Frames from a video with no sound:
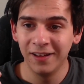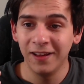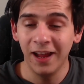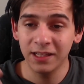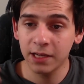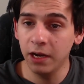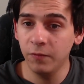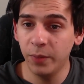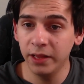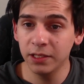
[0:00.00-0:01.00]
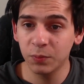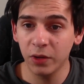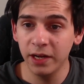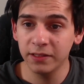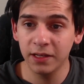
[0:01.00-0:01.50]
it's kind of been this
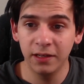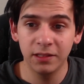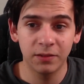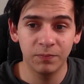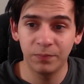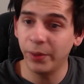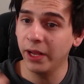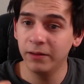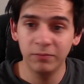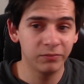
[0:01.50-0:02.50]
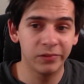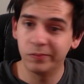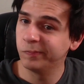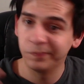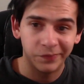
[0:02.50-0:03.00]
price, and it's been
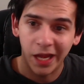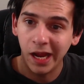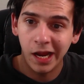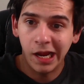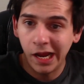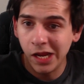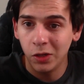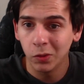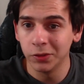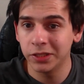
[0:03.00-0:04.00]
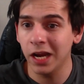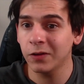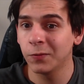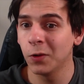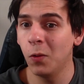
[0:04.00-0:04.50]
8-year-old
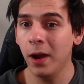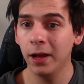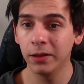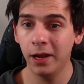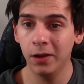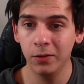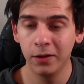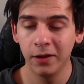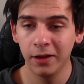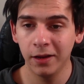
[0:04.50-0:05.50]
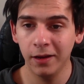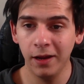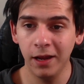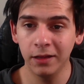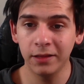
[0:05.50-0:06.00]
tech for a while now.
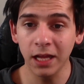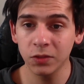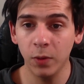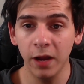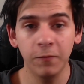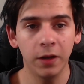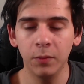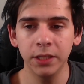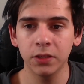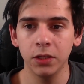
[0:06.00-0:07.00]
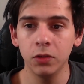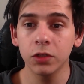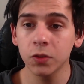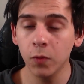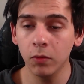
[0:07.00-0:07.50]
And that's why fundamentally you
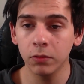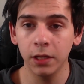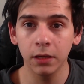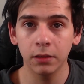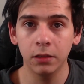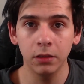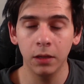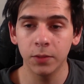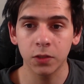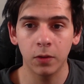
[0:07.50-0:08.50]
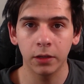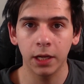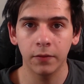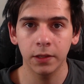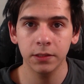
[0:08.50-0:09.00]
just won't get good image
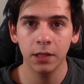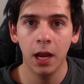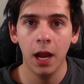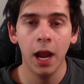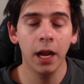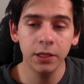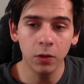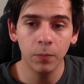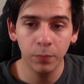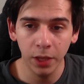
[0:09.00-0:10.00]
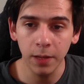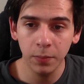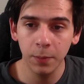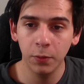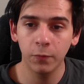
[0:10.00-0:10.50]
quality out of this. And I don't
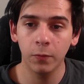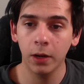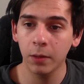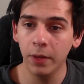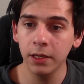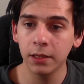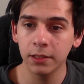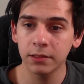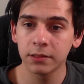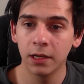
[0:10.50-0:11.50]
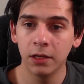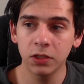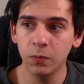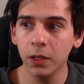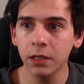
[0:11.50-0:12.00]
blame people for recommending this
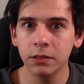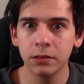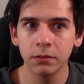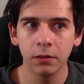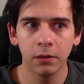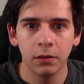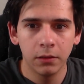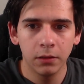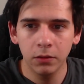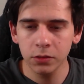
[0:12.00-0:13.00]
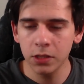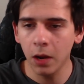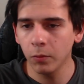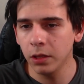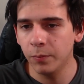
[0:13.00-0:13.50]
just because there's
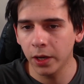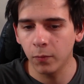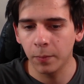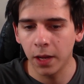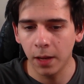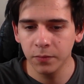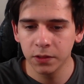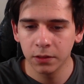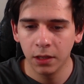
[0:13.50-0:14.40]
not really better webcams.